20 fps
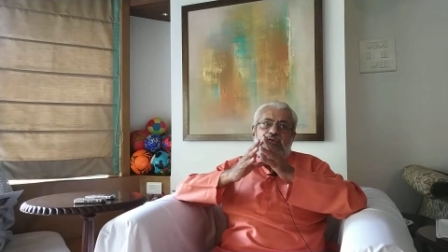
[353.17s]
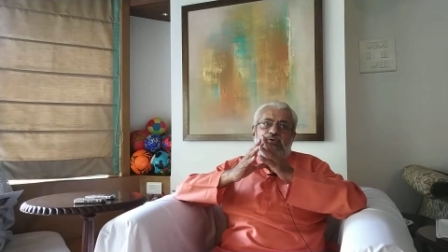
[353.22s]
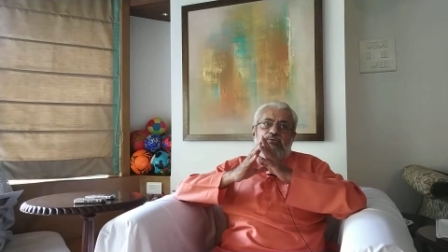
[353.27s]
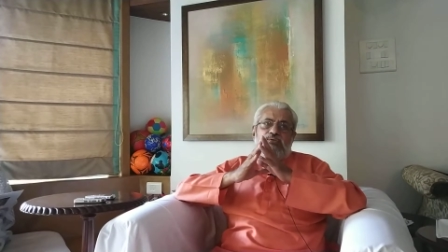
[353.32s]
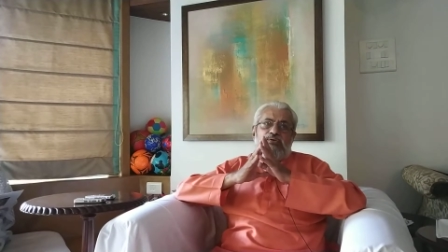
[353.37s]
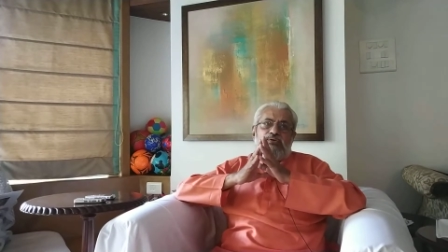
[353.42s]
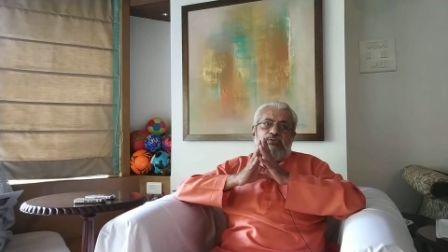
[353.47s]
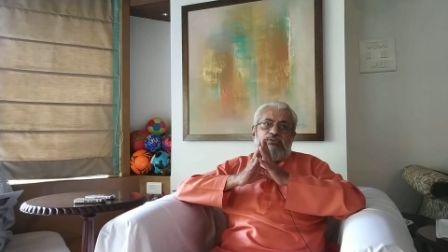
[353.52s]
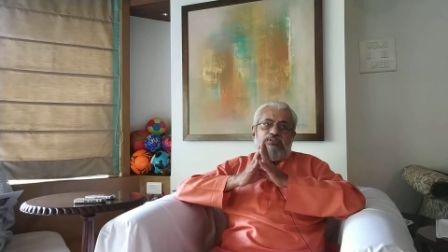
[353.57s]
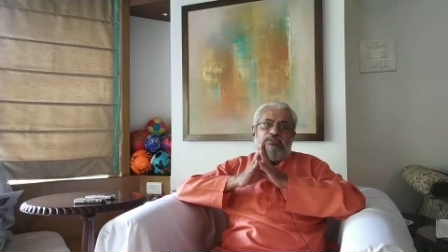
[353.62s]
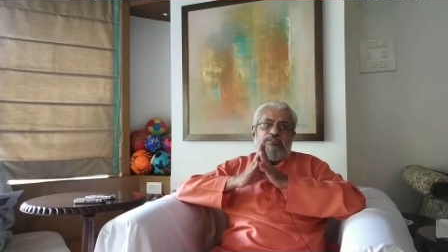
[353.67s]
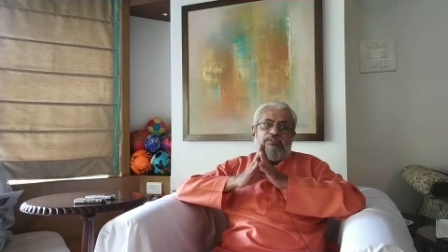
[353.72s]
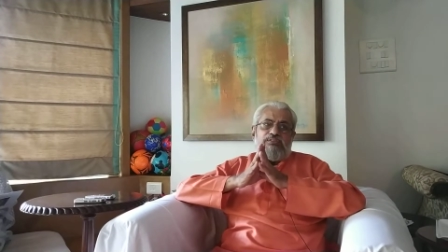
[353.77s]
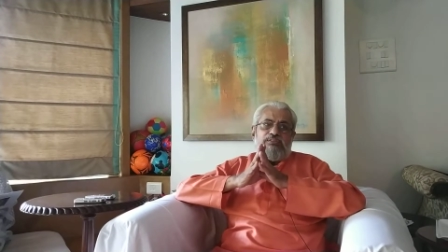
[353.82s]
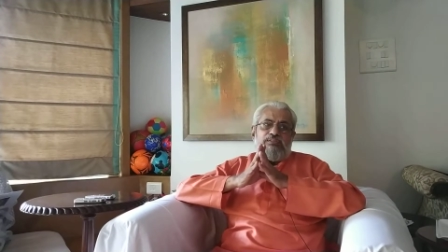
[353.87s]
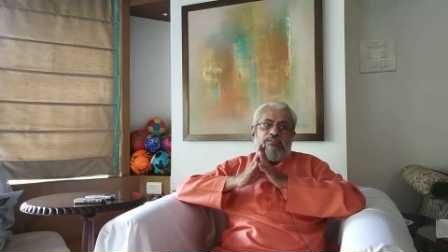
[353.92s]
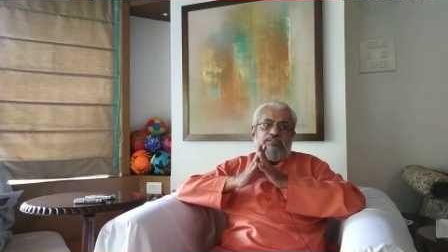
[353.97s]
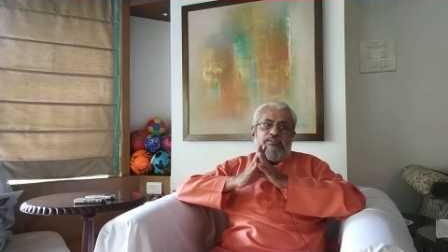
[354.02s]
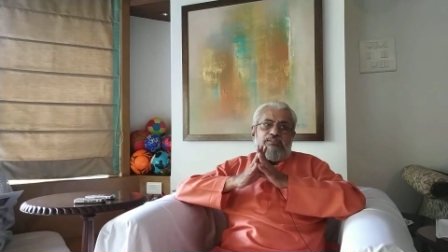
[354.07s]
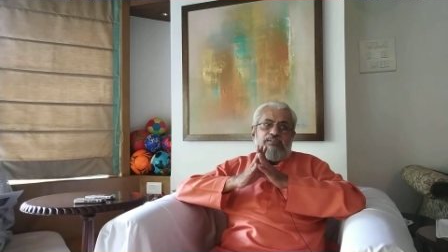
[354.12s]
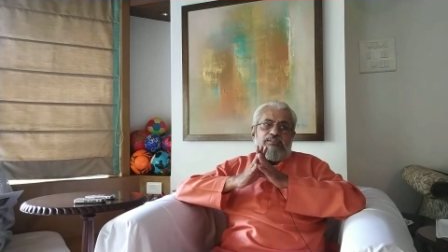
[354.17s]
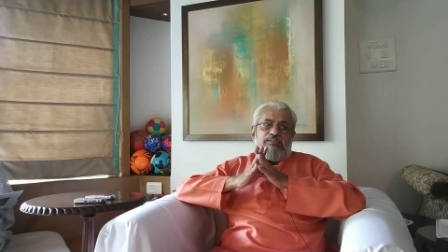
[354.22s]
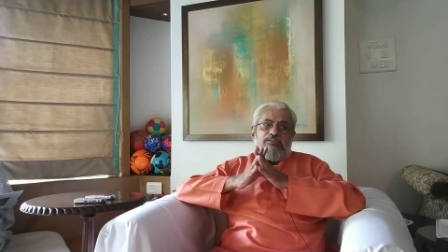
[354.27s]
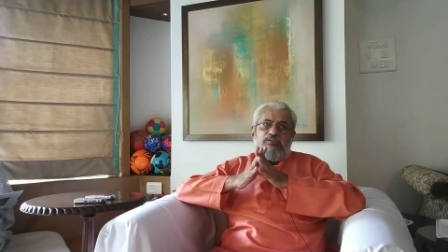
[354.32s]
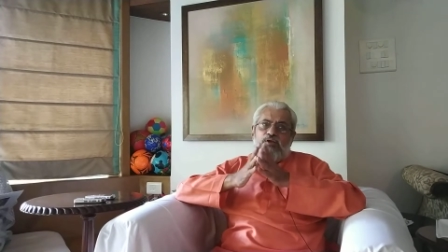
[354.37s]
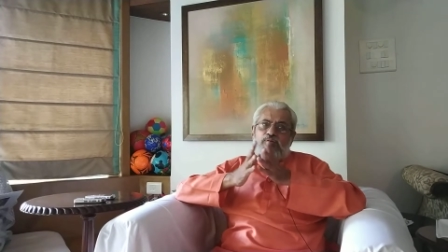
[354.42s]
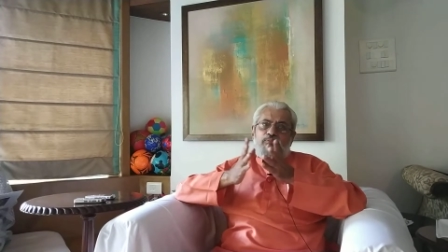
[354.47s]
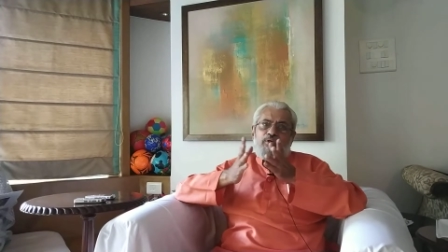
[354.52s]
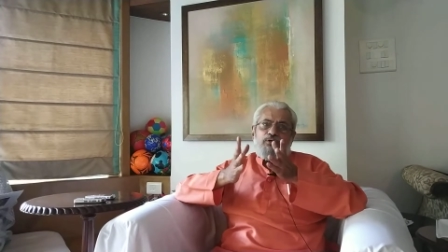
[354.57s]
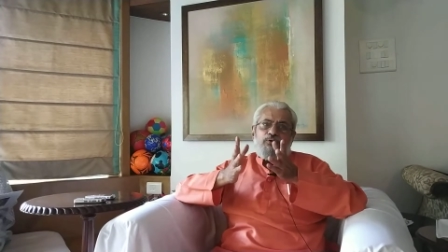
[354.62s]
you going to see? It's
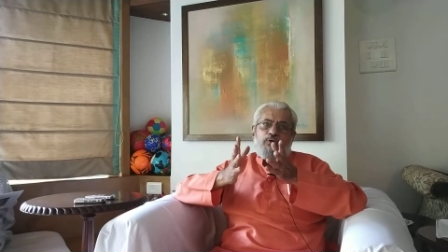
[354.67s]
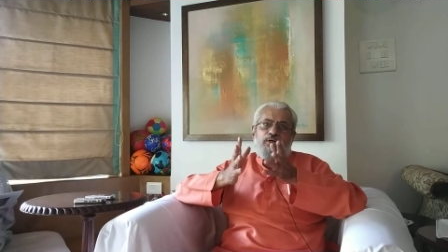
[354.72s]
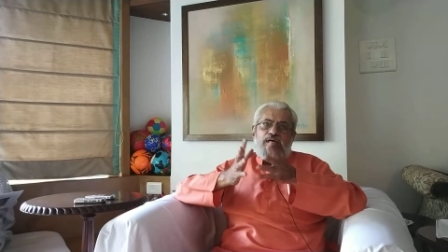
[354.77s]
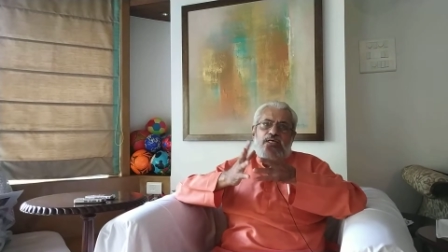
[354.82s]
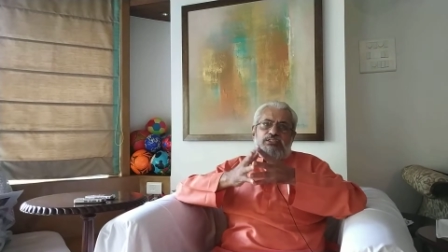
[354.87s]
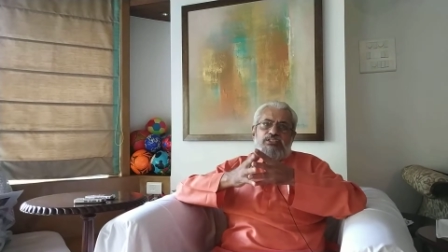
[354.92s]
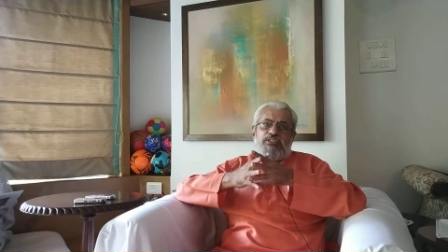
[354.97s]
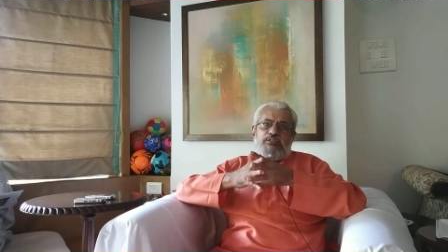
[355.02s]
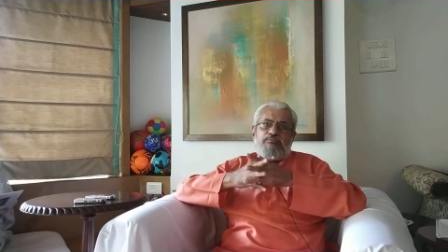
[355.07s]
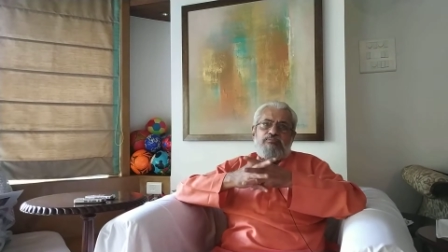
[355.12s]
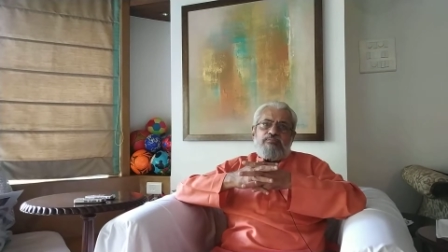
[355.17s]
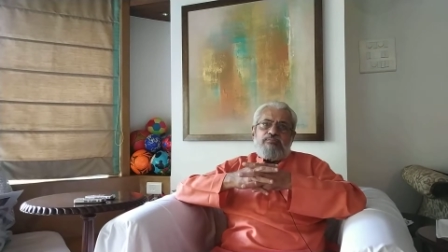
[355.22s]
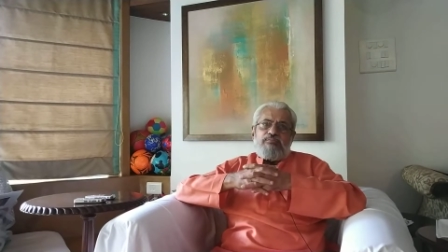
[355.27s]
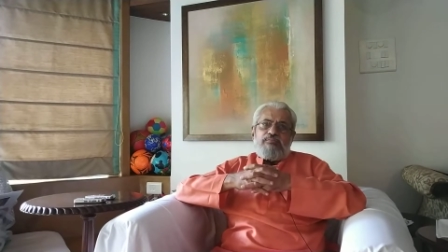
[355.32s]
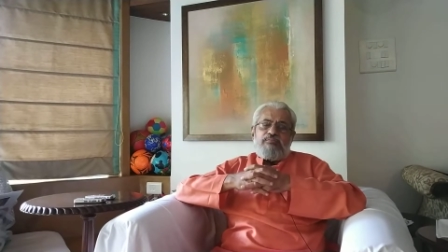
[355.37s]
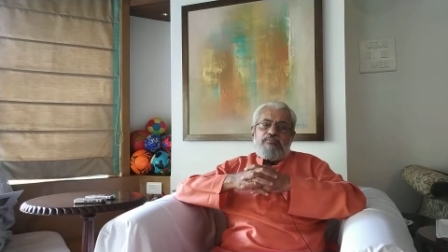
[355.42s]
all Manorajyam.